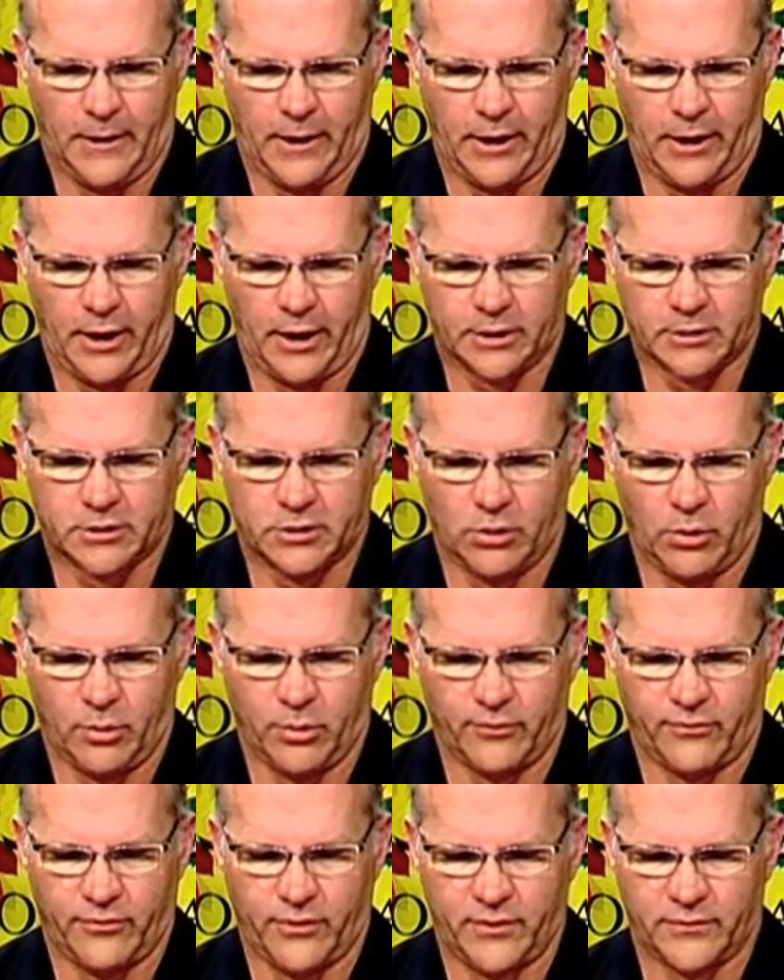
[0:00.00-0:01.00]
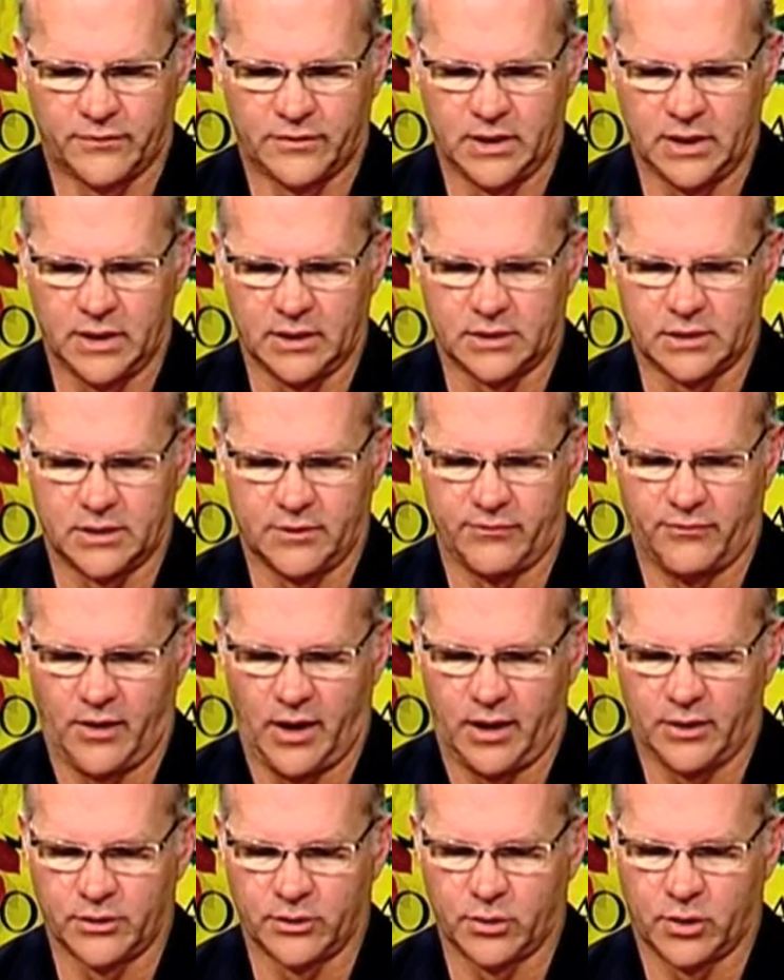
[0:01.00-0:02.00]
On October fifteenth, she
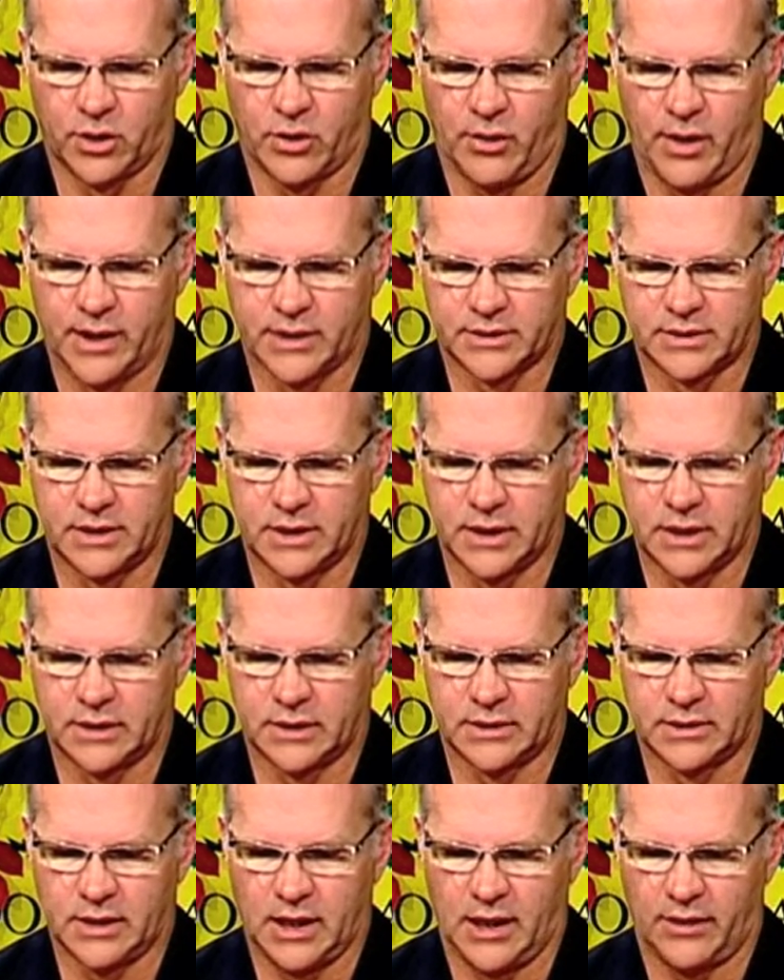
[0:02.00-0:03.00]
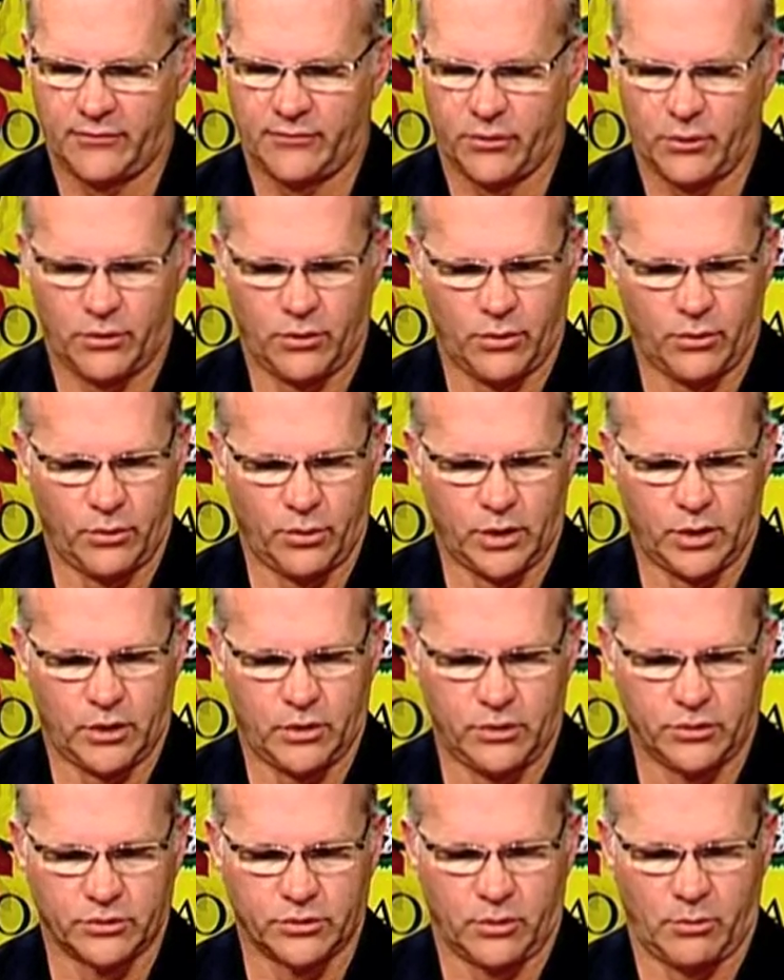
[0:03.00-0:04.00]
filed a request seeking a date for her
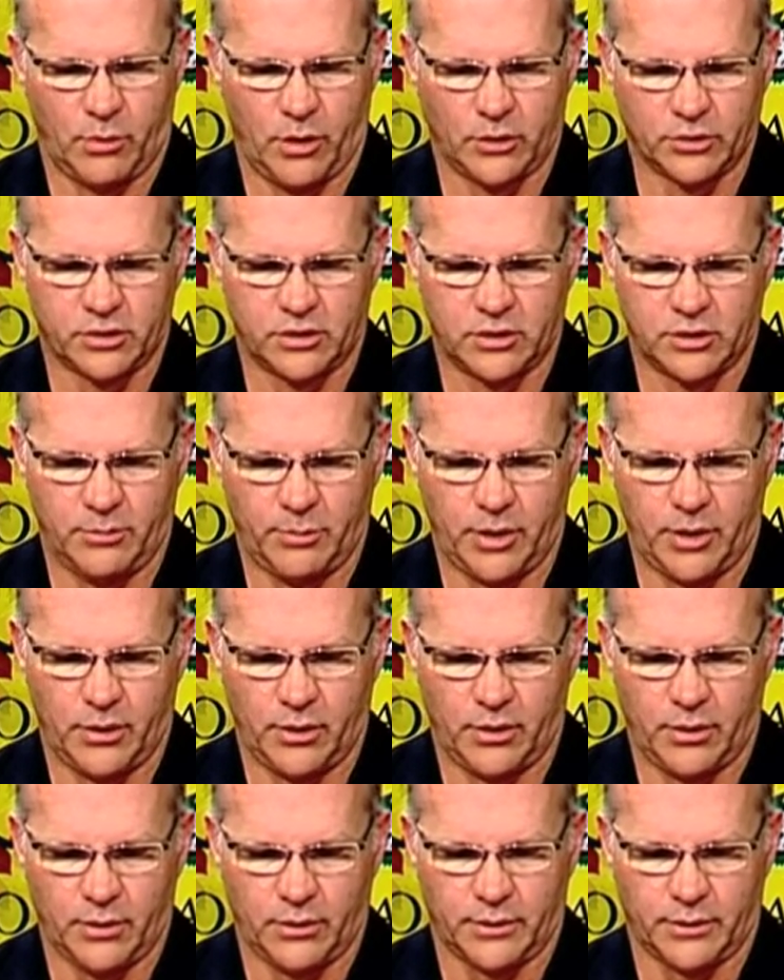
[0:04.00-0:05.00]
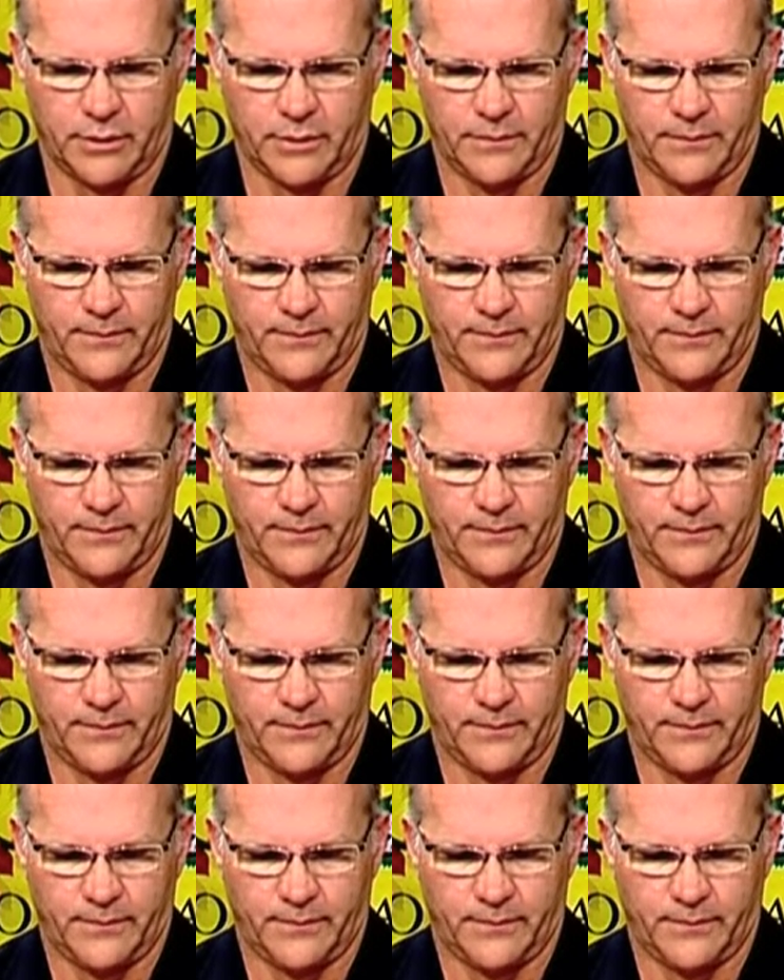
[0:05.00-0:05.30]
recusal motion to be heard